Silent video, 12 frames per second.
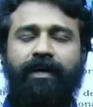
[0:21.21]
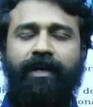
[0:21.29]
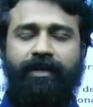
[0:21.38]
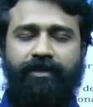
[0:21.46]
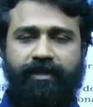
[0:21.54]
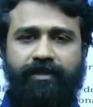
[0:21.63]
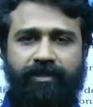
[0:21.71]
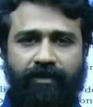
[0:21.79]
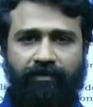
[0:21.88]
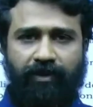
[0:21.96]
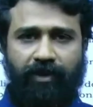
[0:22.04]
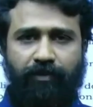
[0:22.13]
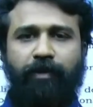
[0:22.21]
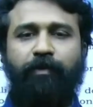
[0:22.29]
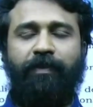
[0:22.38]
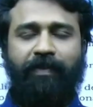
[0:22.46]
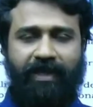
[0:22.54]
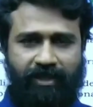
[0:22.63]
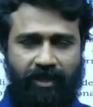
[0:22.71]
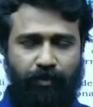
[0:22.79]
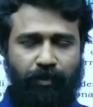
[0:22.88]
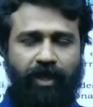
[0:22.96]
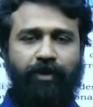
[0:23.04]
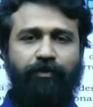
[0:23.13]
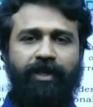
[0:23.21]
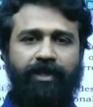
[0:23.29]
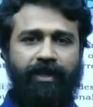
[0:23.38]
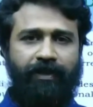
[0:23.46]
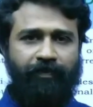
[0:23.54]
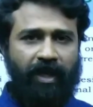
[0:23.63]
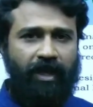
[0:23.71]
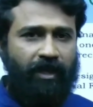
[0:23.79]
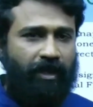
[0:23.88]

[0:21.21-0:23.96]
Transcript: are essential for your preparation 2023.